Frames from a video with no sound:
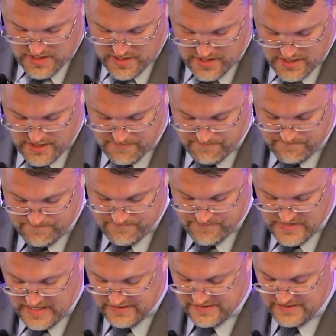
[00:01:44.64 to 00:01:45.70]

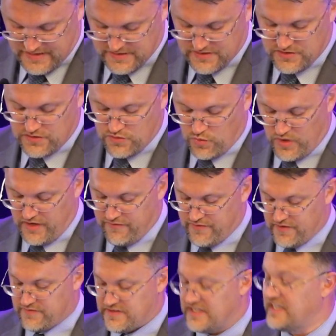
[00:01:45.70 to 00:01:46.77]
And since
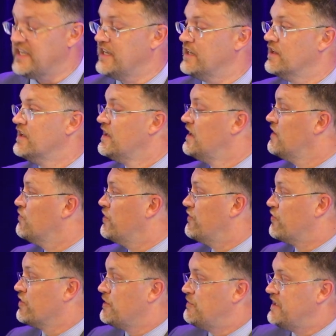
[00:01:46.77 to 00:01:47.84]
2015,
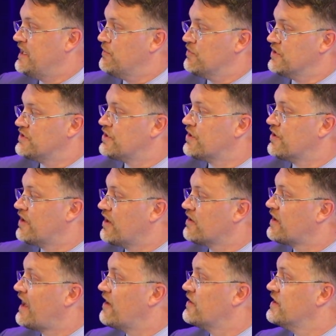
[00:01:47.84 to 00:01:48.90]
we've really been able to turn our
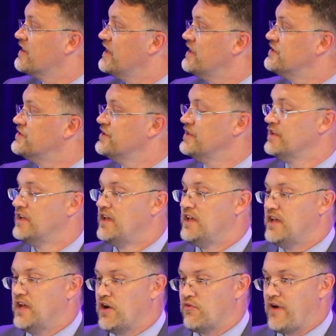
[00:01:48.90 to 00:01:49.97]
calculation
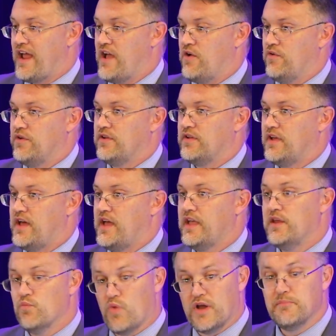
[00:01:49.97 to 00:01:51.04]
around
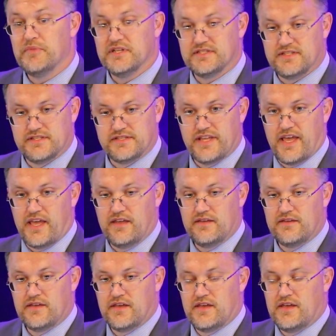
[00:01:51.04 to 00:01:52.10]
in 1 business day,
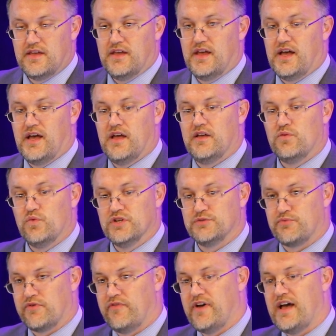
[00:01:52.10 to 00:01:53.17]

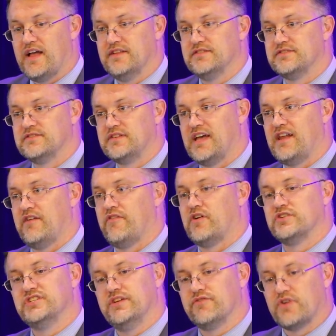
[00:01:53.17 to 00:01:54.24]
which provides kind of
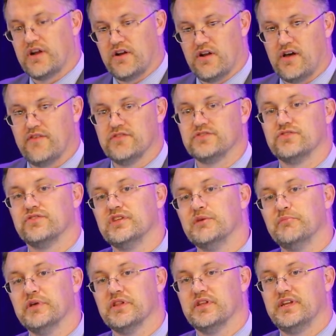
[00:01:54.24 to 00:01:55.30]
our chief credit officer the
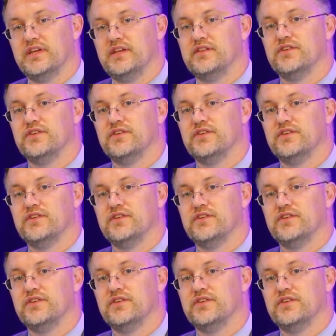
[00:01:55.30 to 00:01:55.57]
ability